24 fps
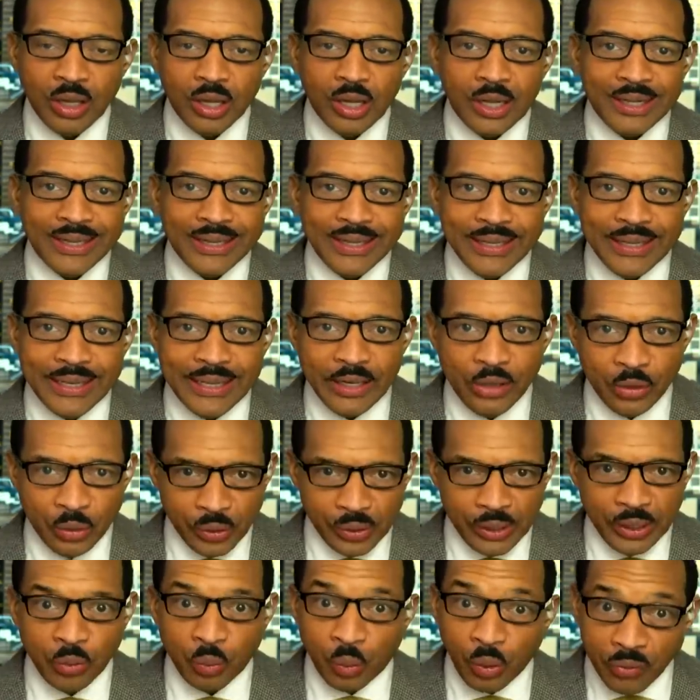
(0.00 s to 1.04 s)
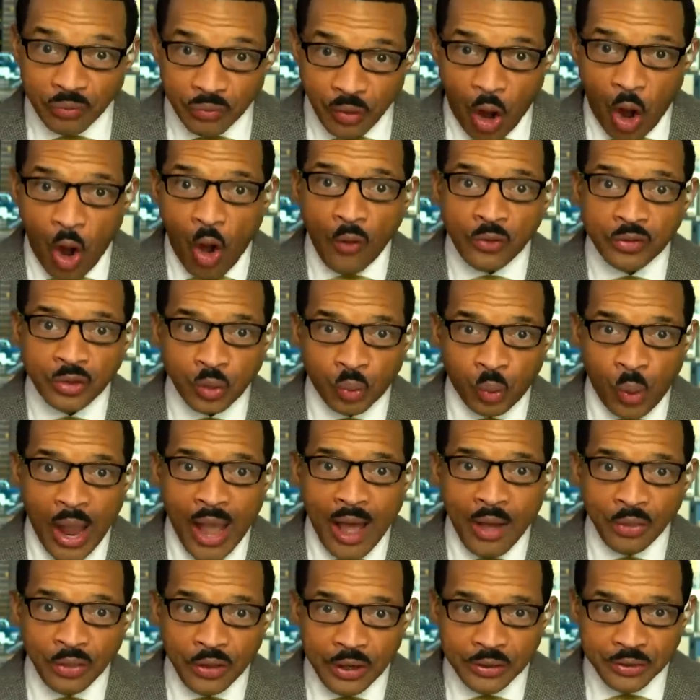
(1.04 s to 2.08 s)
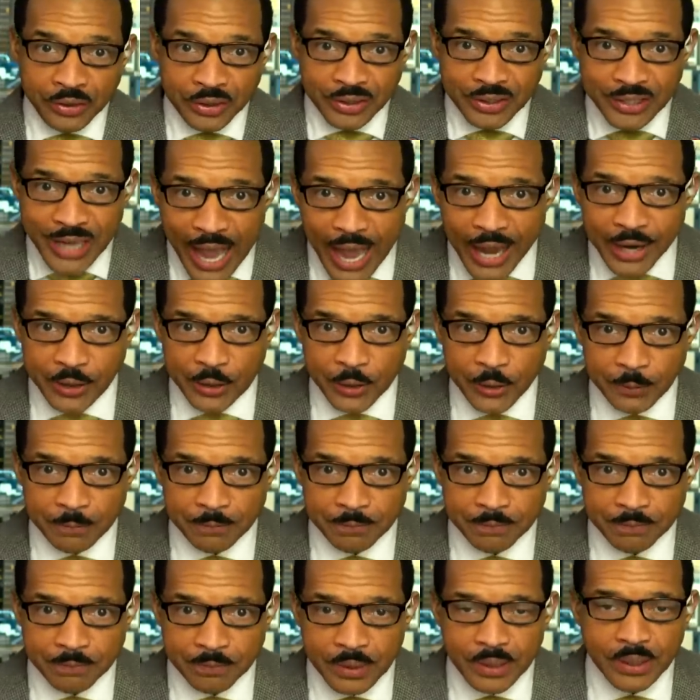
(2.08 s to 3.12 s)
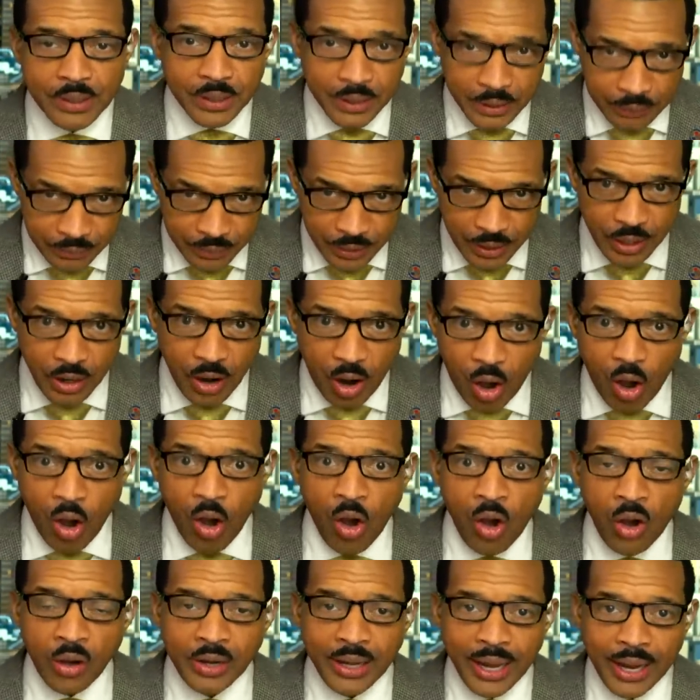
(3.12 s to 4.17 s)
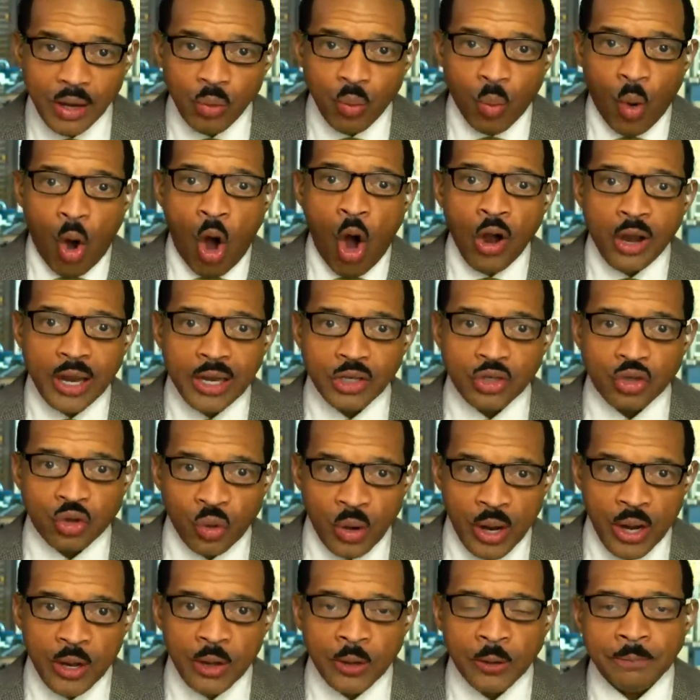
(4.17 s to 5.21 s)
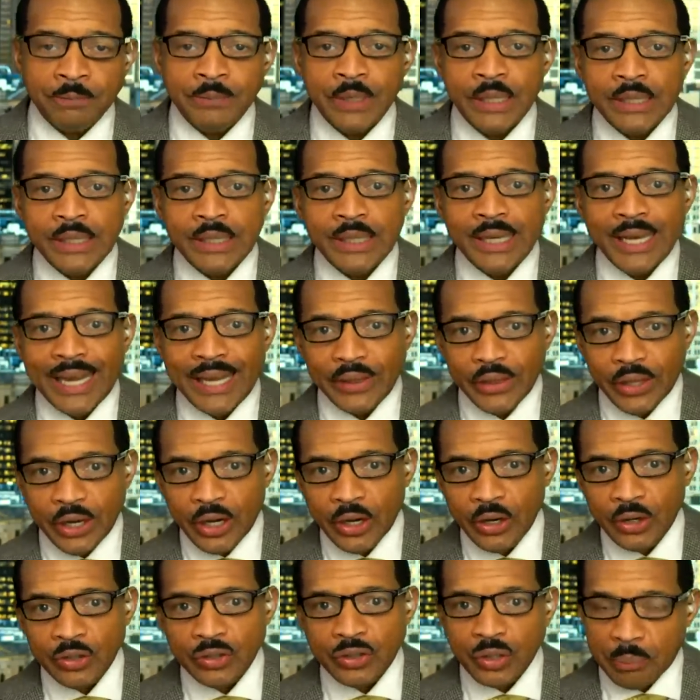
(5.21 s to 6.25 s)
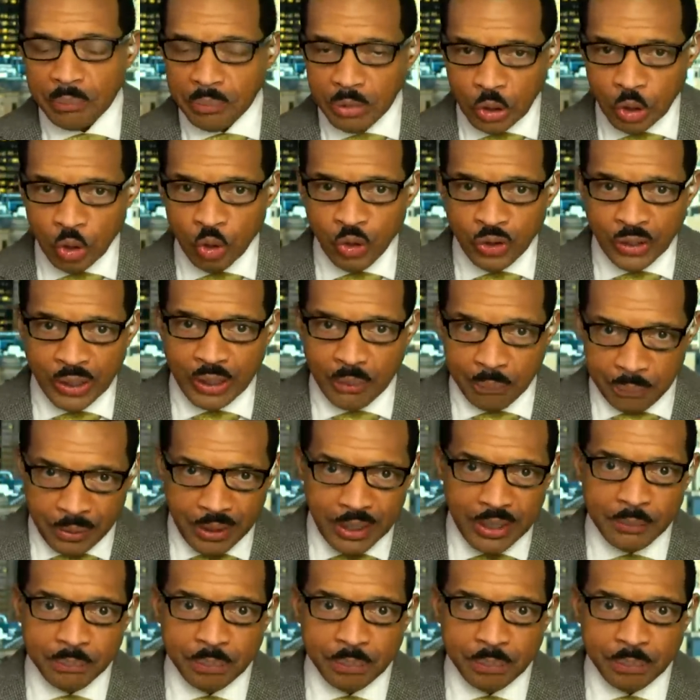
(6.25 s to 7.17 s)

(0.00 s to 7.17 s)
literally revolves around their desire. They're on a walking trail and there's music being